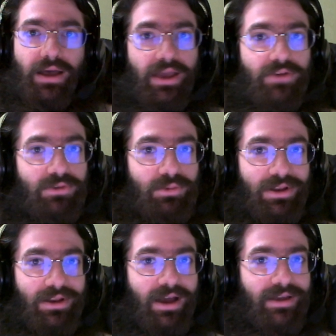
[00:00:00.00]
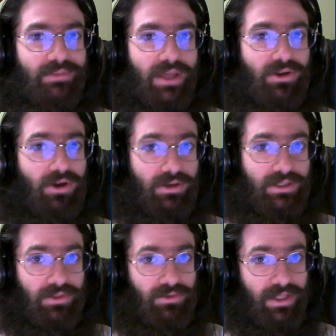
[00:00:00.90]
Hi everyone, I am
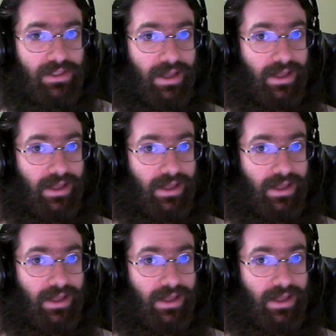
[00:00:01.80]
TigerHawk3,